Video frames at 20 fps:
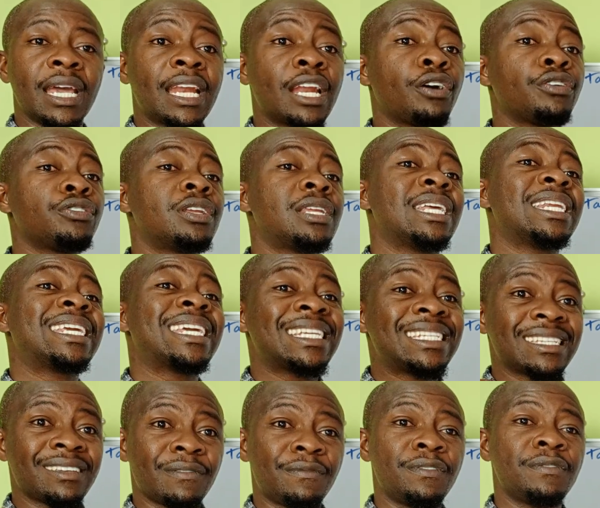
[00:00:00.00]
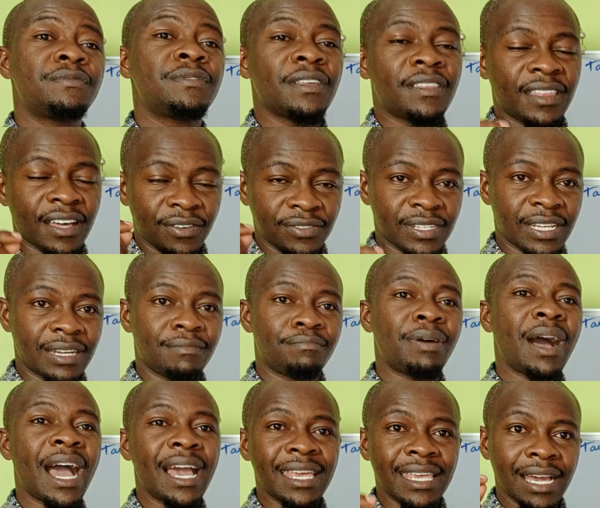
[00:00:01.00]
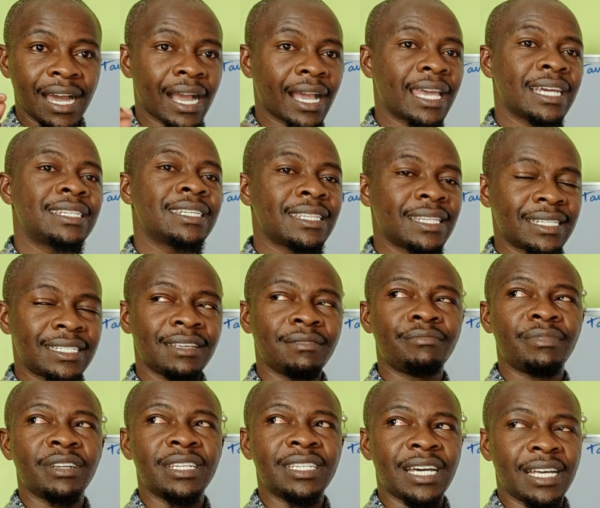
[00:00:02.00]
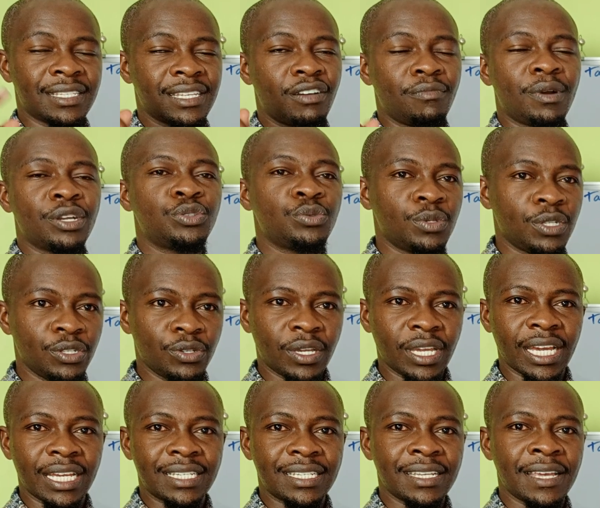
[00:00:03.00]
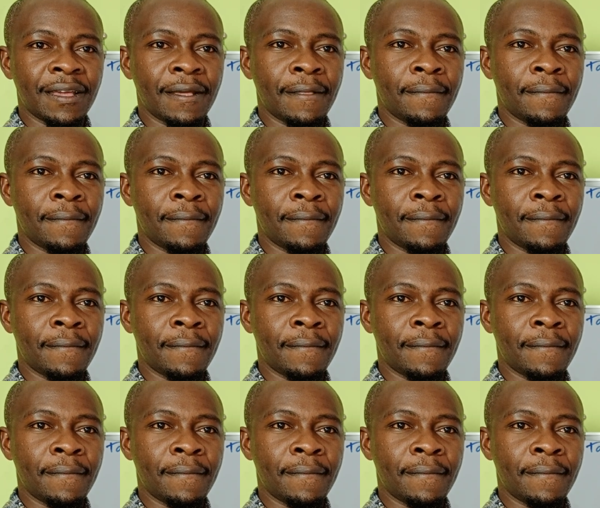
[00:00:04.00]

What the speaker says: Now you're dedicating 50,000 per year, getting the same returns. How much would you get?